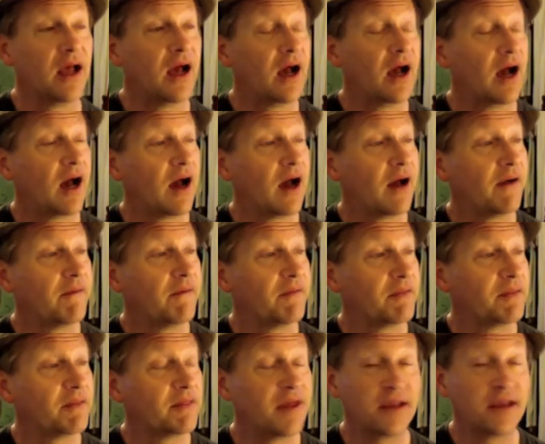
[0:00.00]

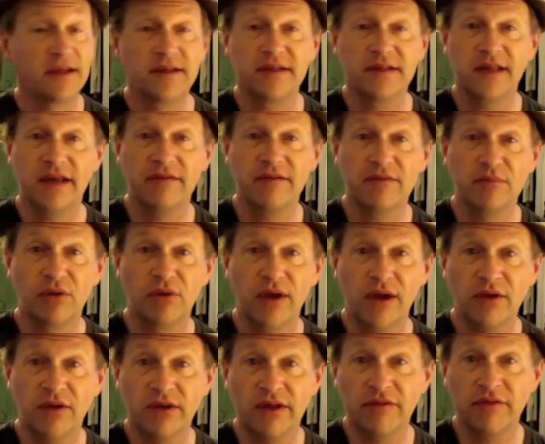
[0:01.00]
Thank you, David
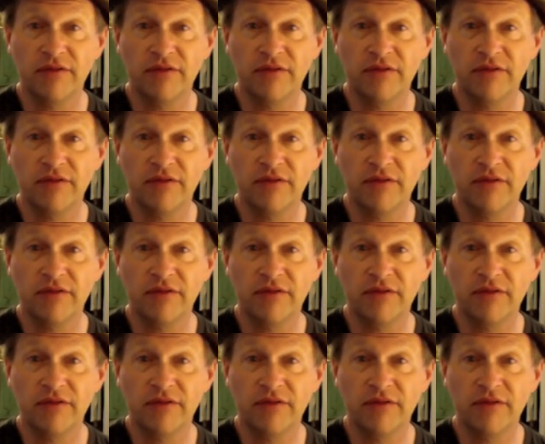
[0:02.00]
Brownlee, for